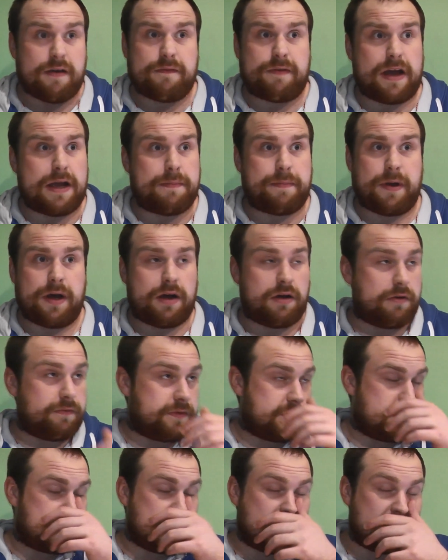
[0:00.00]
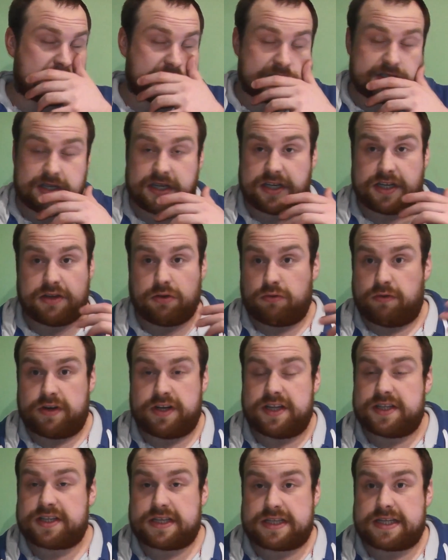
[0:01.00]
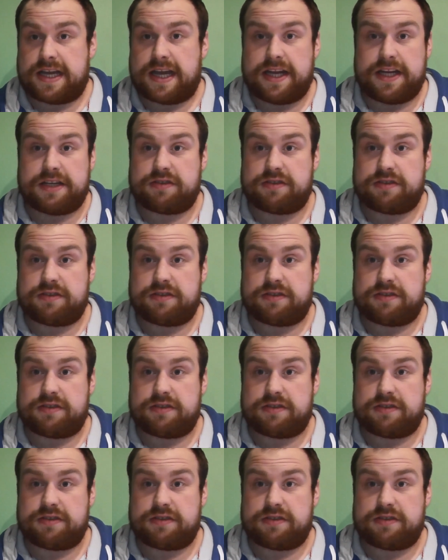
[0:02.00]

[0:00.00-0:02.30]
Vapour, obviously, as I said, it already is a 10.